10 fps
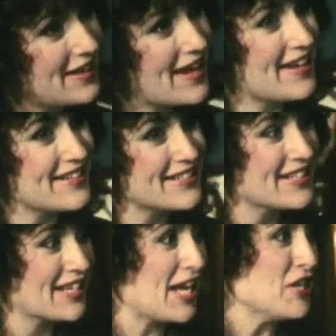Yeah.
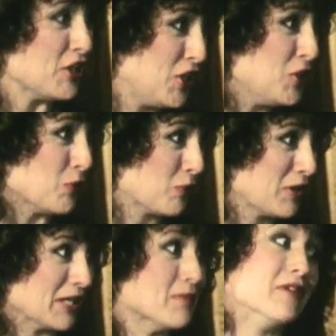Kind of cute,
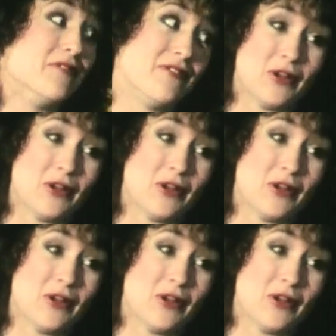really, but